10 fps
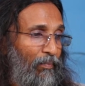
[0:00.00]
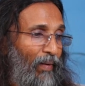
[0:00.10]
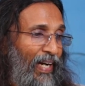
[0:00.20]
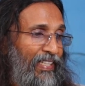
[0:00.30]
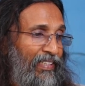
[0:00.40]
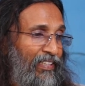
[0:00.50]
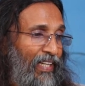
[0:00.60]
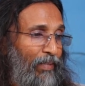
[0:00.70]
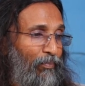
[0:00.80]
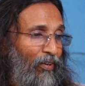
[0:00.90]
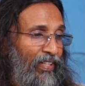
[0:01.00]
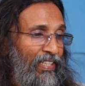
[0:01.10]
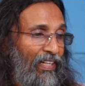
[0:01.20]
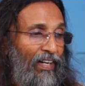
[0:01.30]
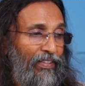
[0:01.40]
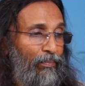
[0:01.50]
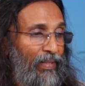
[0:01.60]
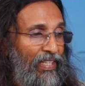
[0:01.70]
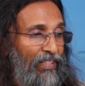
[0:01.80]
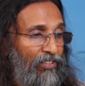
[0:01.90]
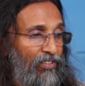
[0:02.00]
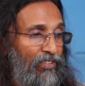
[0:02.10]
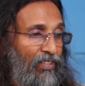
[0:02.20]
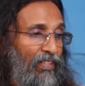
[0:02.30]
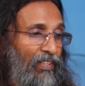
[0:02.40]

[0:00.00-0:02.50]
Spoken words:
Mind and body are the means